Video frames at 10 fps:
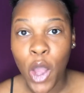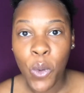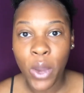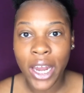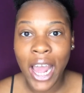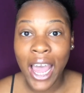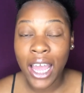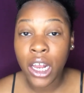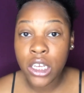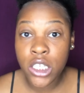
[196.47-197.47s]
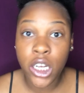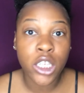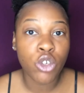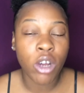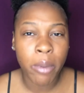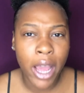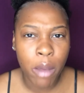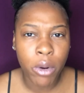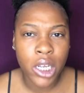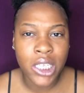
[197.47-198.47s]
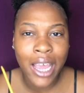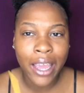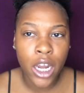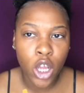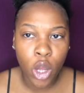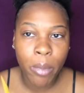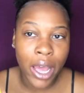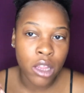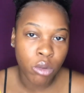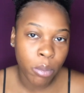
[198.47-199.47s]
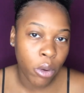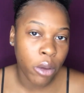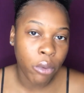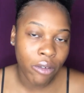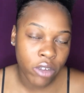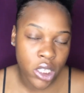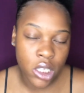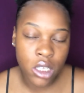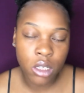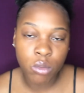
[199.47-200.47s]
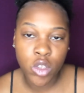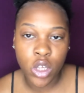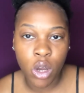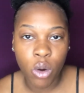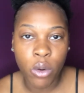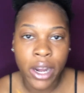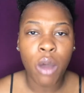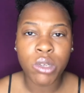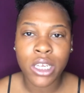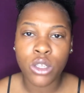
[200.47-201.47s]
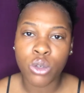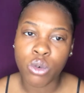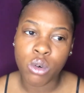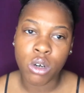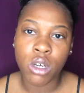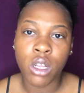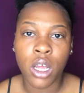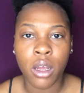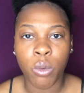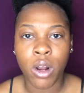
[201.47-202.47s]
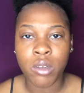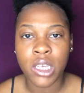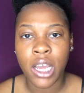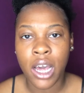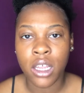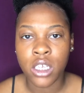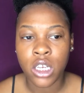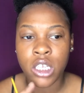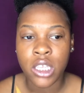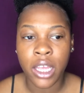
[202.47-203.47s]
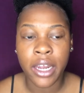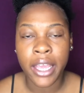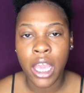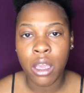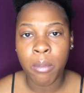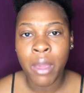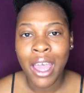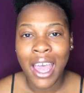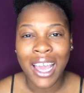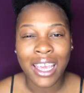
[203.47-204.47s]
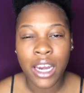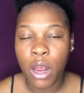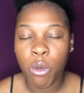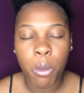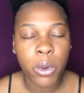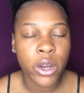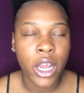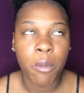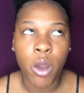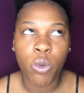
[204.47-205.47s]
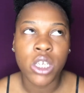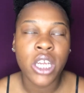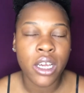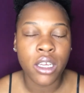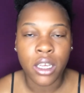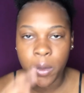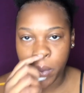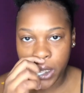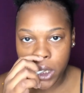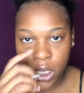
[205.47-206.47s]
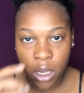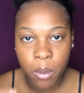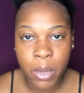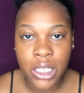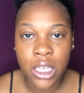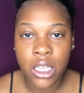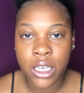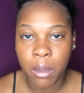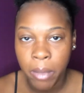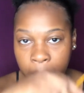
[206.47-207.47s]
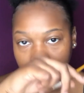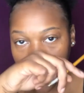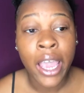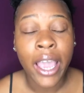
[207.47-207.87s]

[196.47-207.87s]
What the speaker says: When I start to draw my eyebrows, I kind of go by a 3-point reference system. So when I was at school, when I was in college, and this lady came, I cannot remember her name, I wish I could, but she basically did makeup,